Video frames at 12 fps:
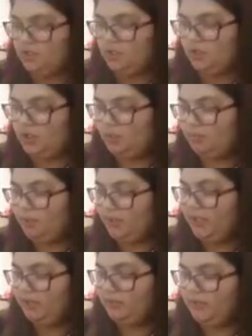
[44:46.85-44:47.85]
Are you
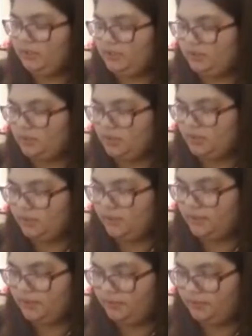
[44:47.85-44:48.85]
Bunny in my Discord server
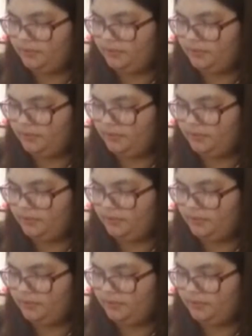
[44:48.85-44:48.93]
too?